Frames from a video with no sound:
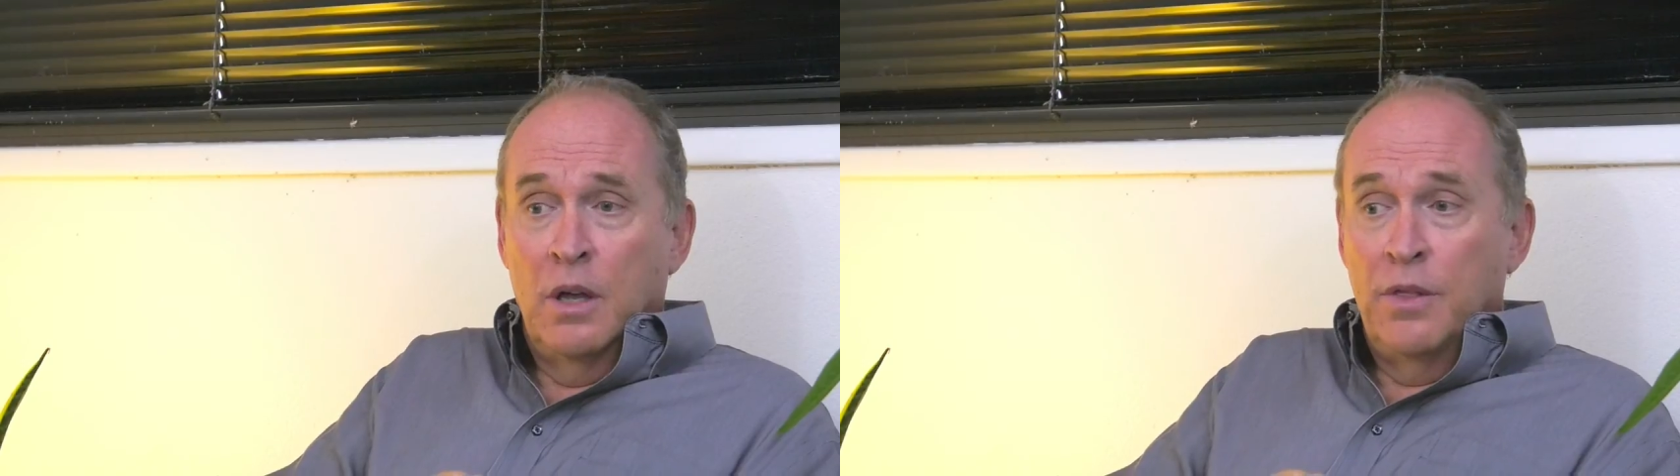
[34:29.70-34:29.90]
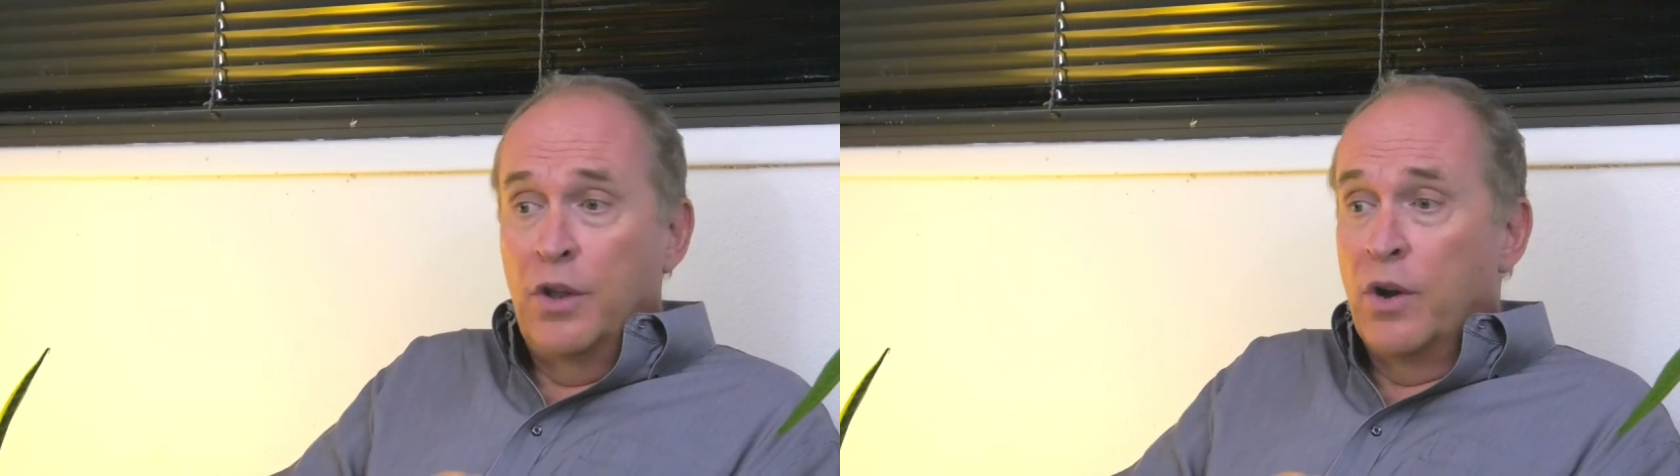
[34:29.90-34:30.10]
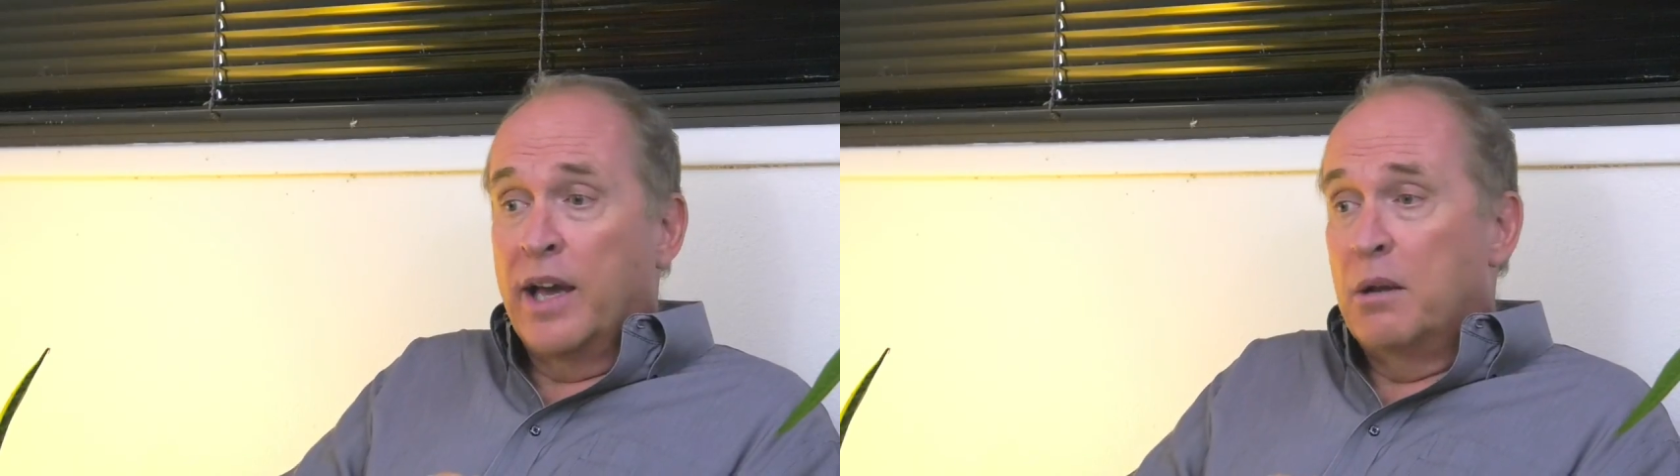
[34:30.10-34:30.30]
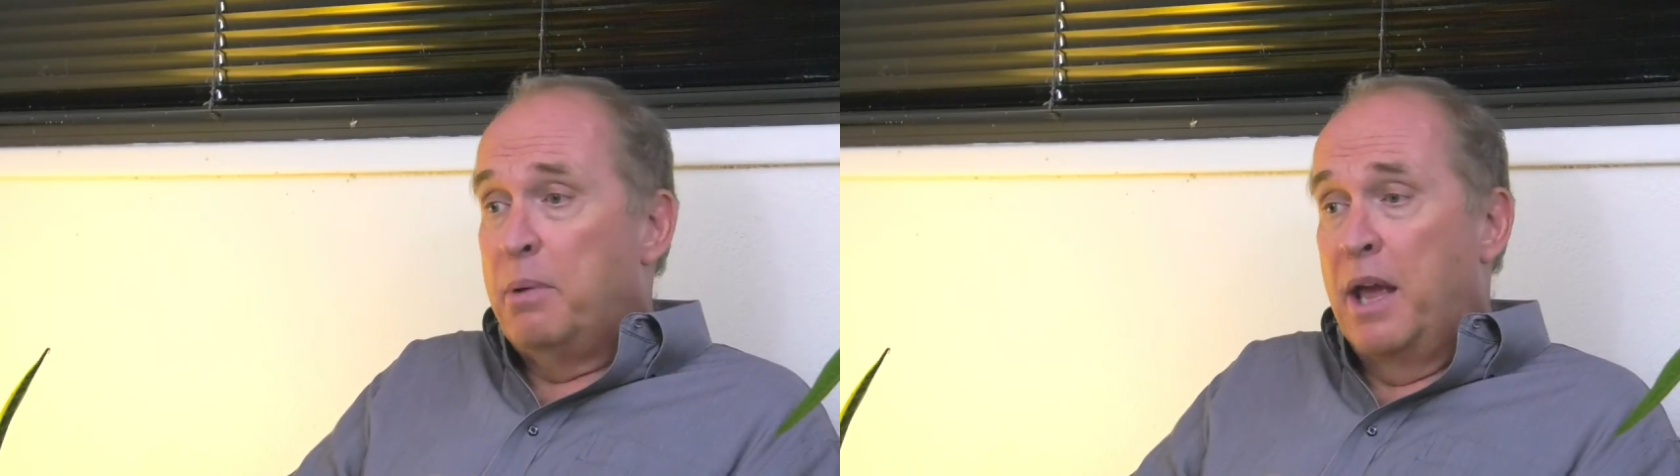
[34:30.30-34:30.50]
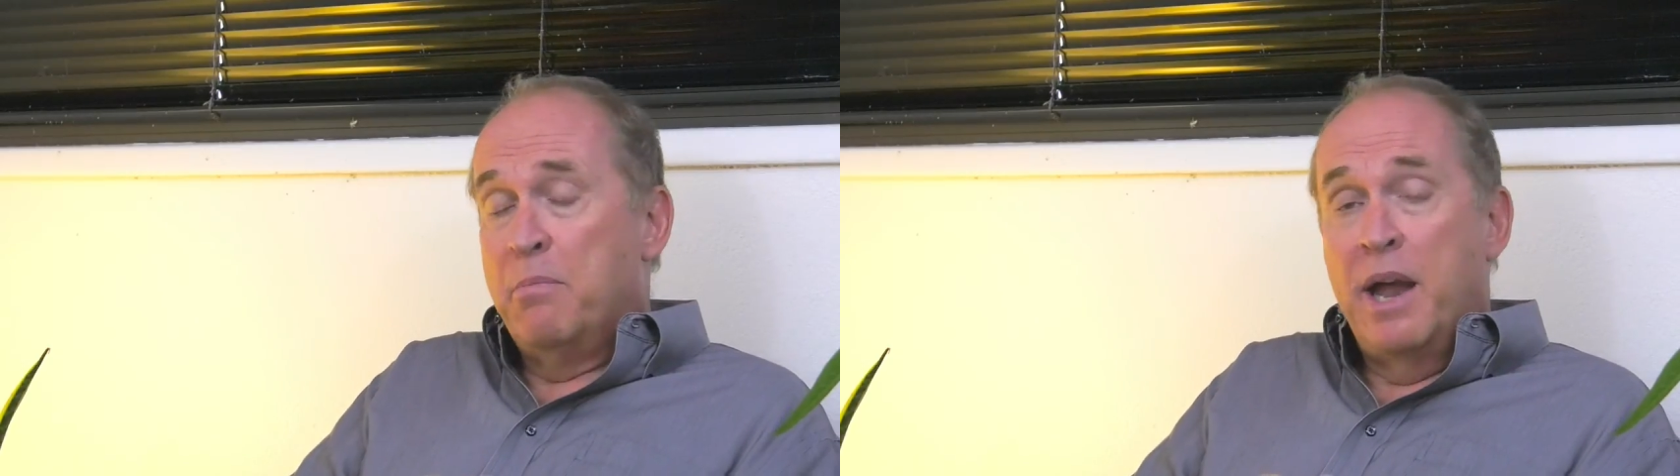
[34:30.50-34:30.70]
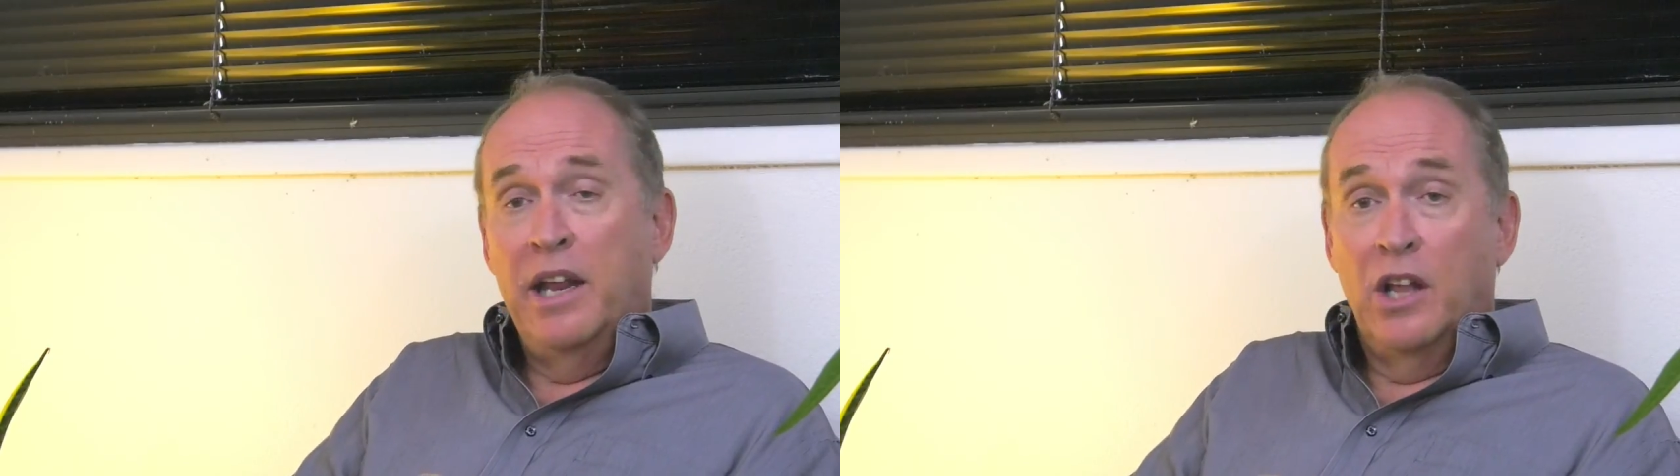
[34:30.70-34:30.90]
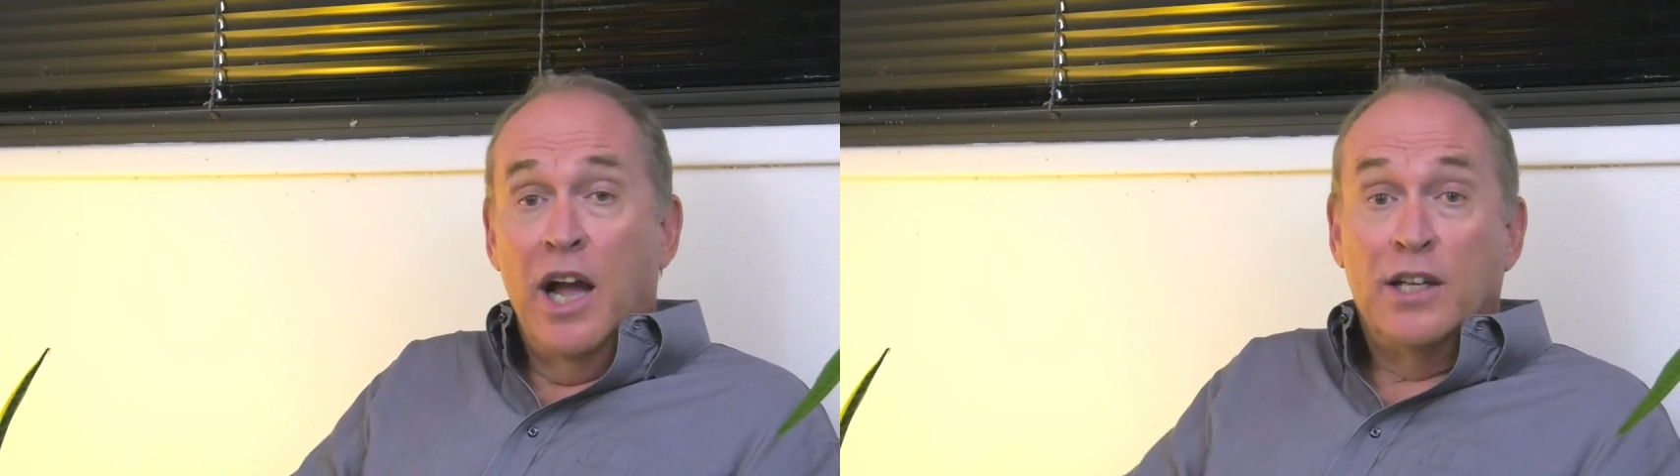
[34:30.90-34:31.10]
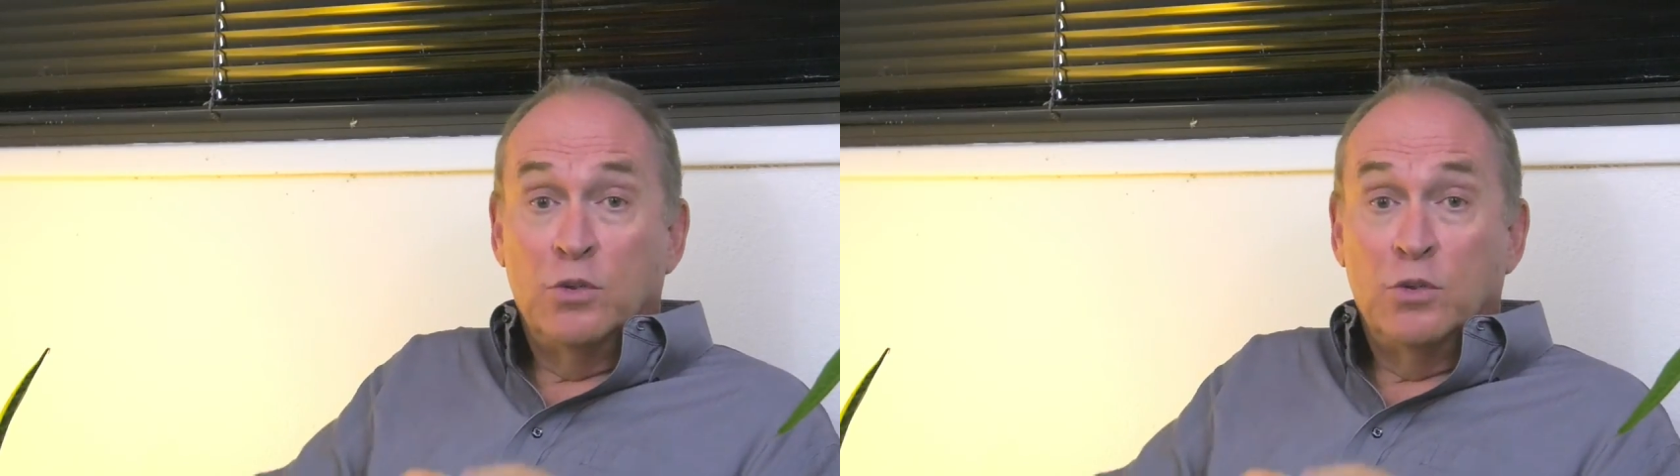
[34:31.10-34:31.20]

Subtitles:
They're not going to pay a penny to us.